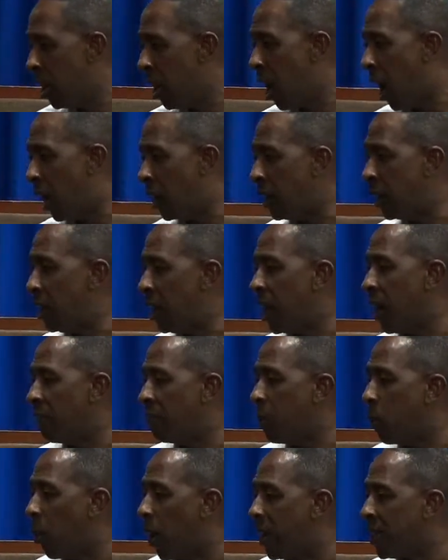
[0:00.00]
on the day of
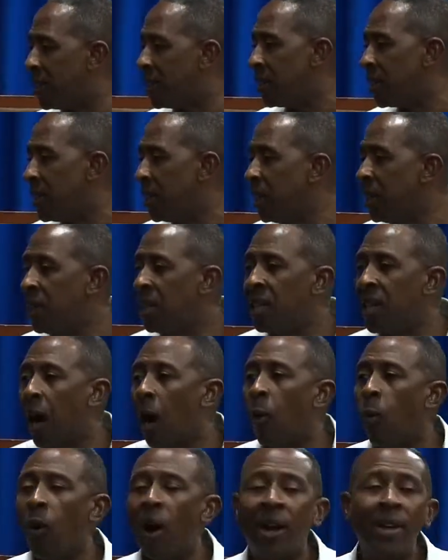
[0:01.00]
the wedding, you
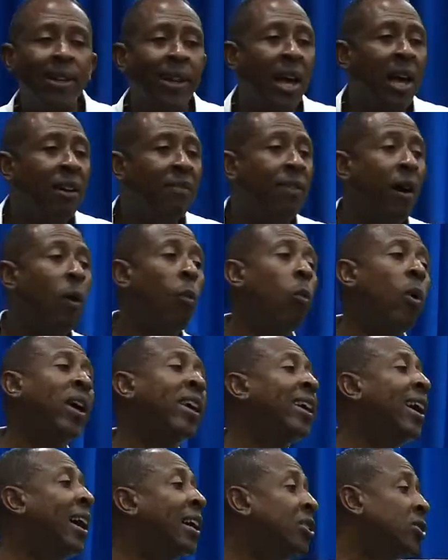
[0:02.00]
wonder if I wear
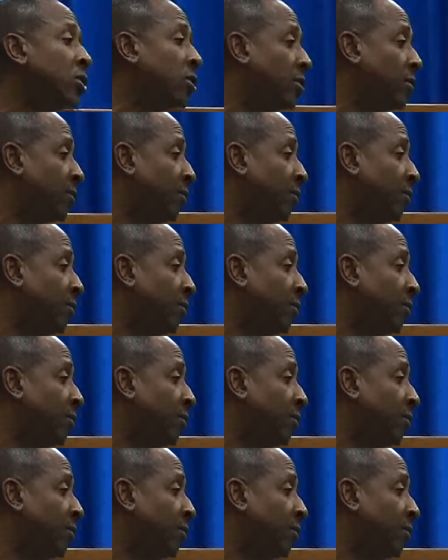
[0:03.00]
you do.